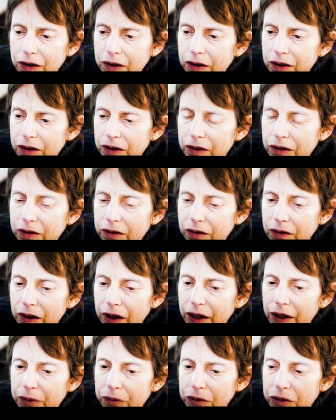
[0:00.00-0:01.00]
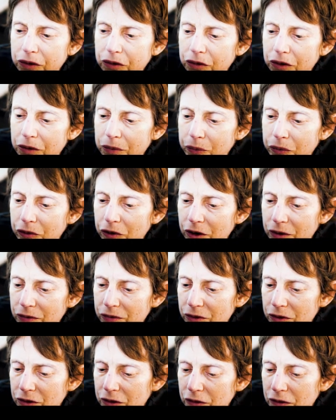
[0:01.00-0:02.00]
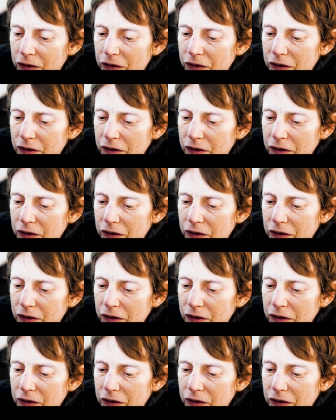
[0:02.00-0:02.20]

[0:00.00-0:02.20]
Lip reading: Here's the language script reference.